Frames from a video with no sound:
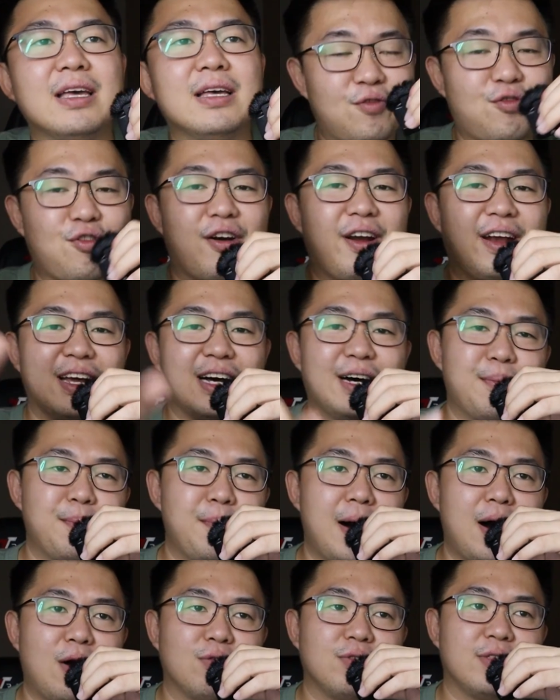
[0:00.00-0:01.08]
For an
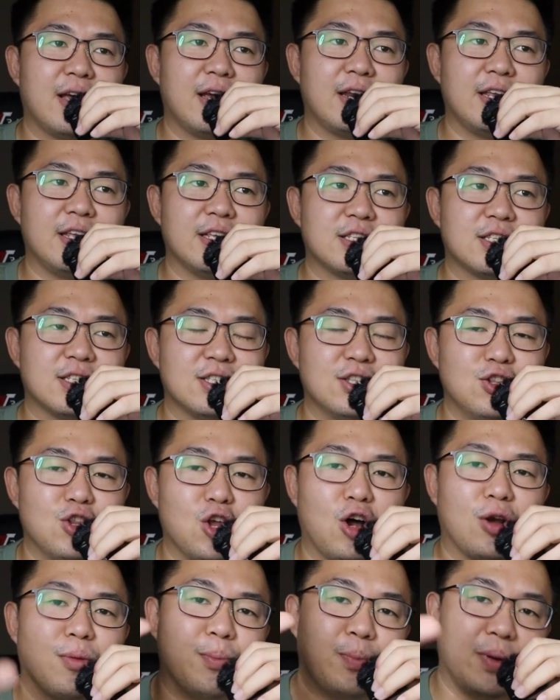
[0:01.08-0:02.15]
amount that it's
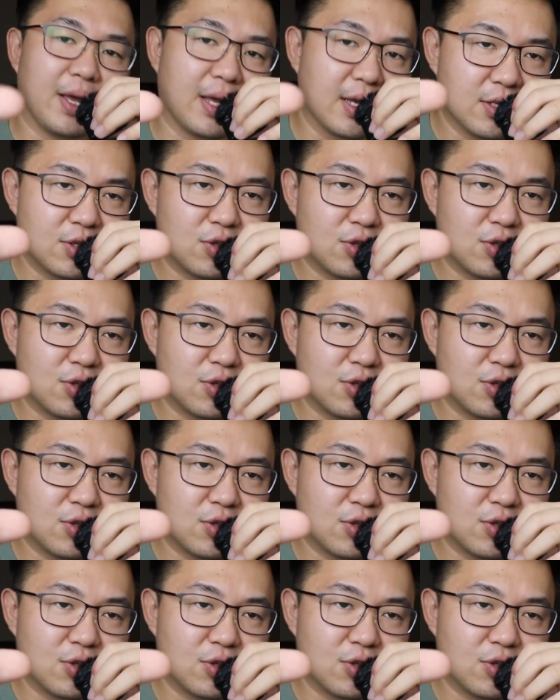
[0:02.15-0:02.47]
not big.